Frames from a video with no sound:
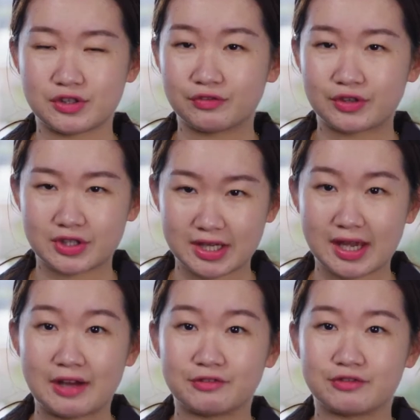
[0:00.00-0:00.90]
So first,
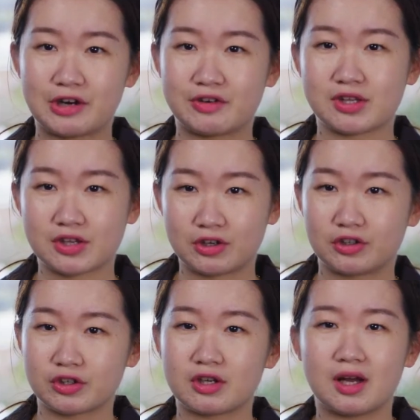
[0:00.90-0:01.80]
it has very
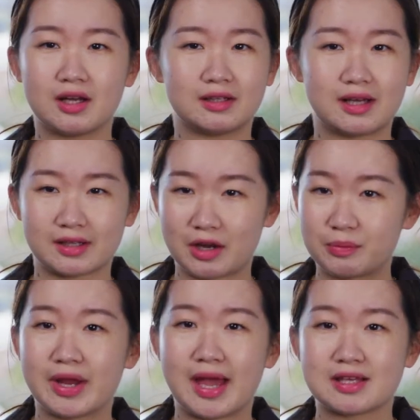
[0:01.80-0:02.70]
thorough, uh, like
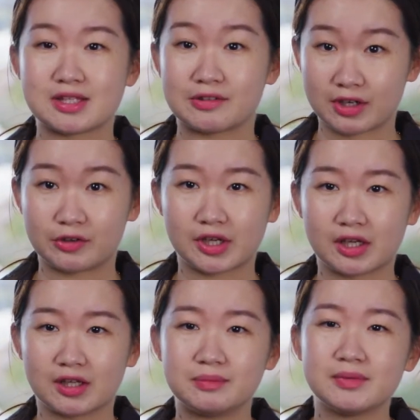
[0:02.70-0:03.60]
comprehensive
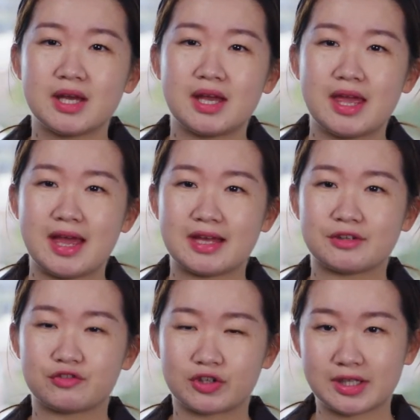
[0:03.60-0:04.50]
curriculum.
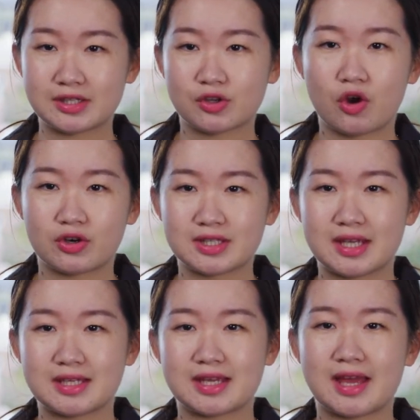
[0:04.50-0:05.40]
And for these
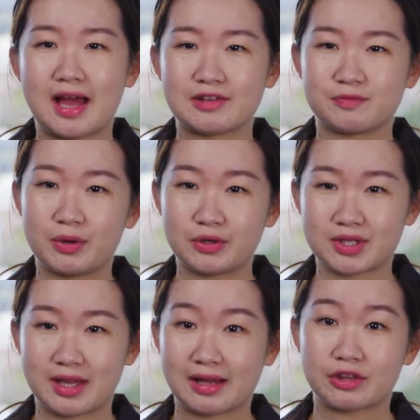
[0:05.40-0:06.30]
courses, it has
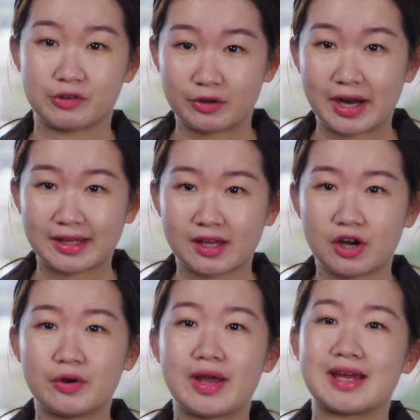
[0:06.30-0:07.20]
both like
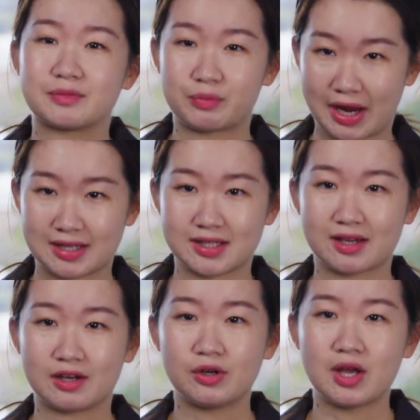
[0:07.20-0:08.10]
theoretical and practical.